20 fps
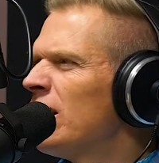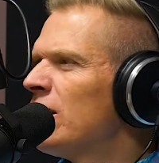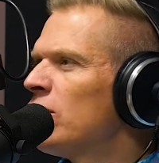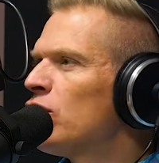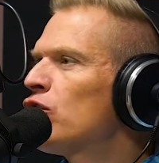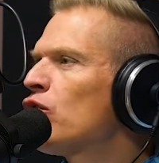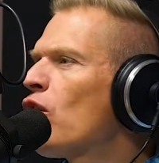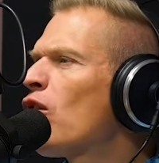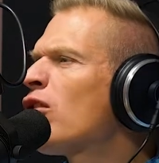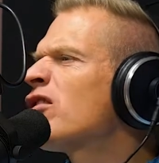
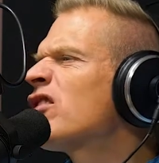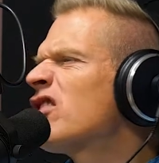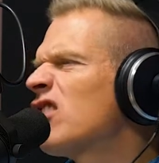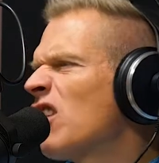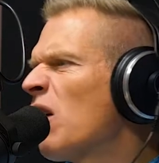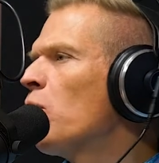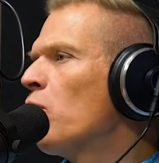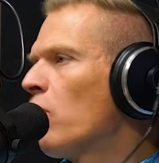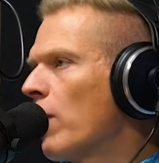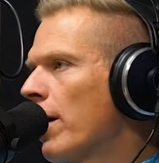Start
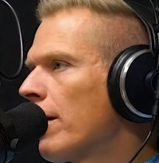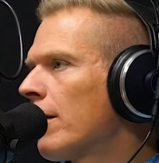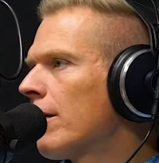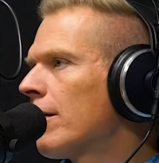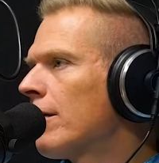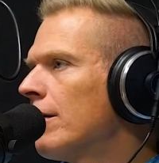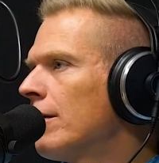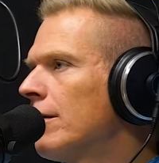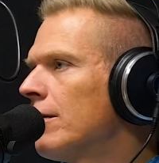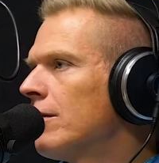
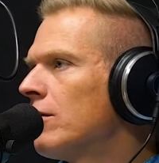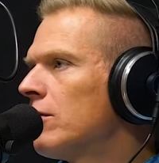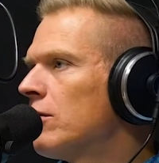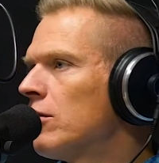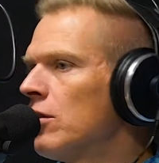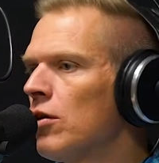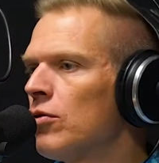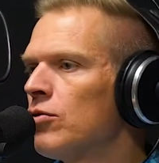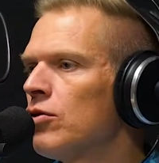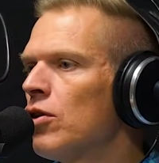somewhere.
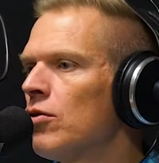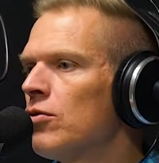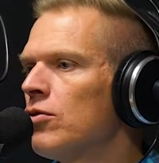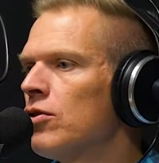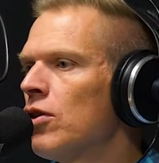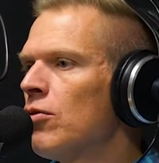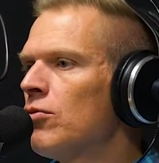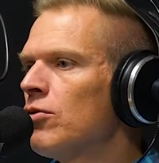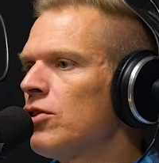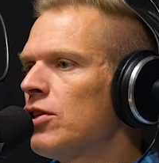
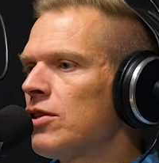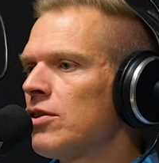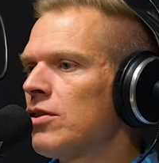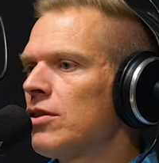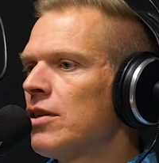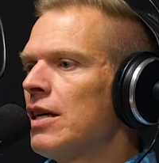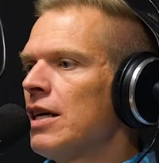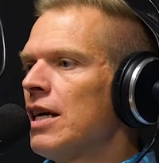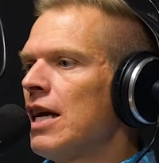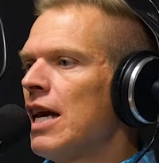Don't just,